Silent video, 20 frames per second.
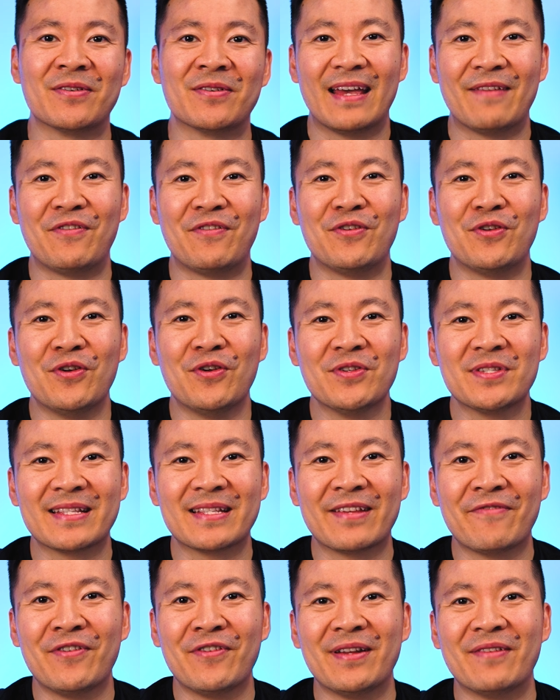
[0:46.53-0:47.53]
If you use a
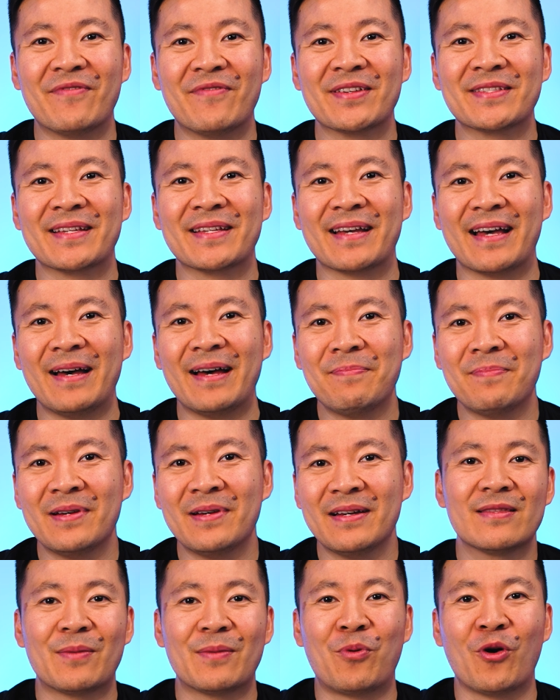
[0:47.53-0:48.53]
different investing app,
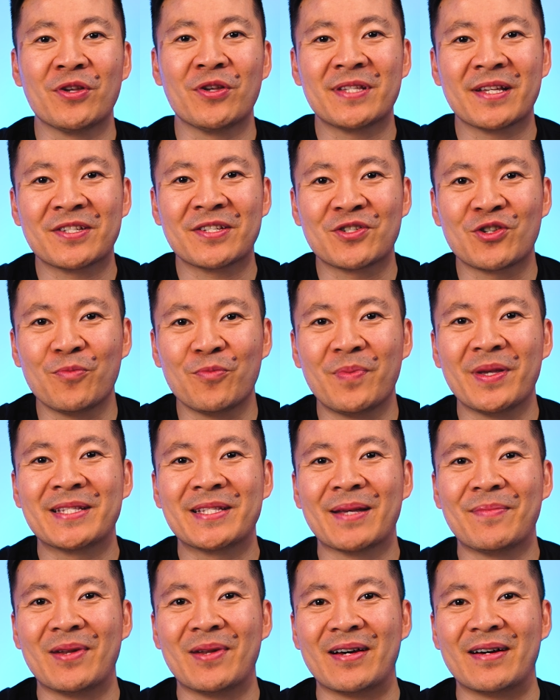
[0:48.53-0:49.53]
the process should be
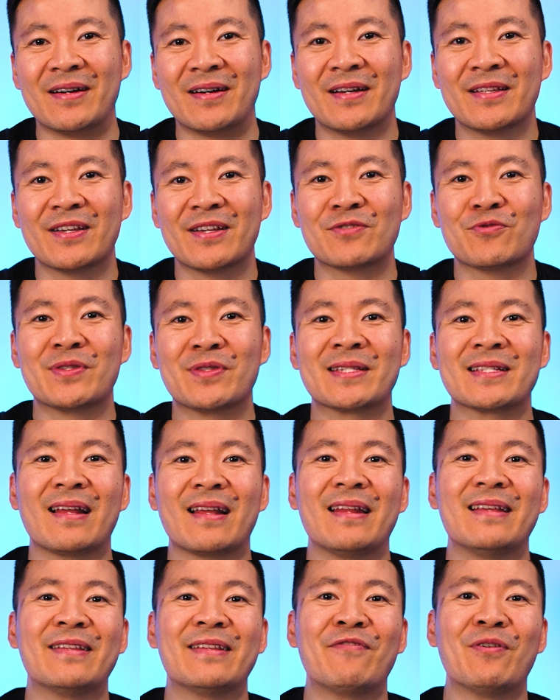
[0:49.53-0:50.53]
similar, just with
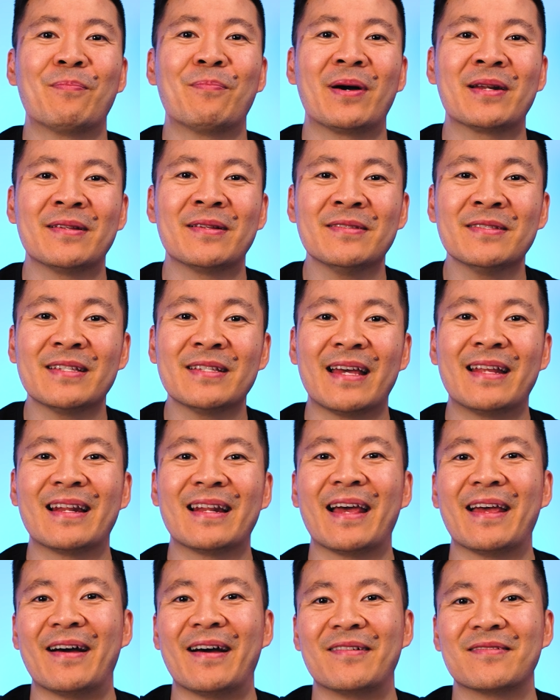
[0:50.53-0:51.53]
slightly different buttons and
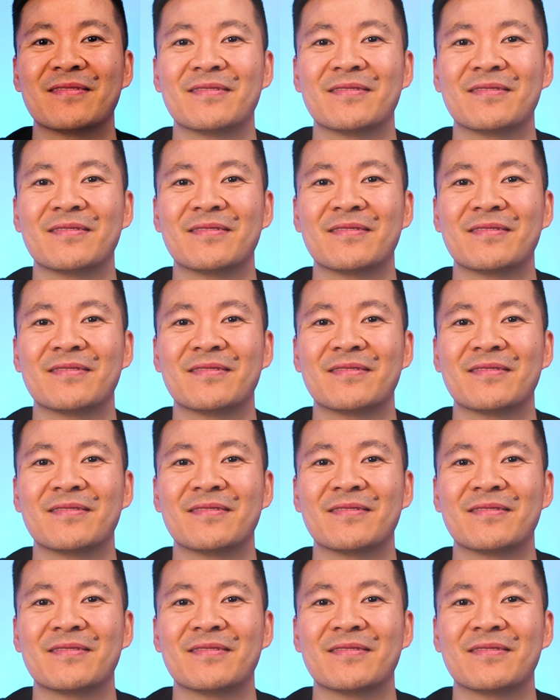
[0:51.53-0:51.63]
layout.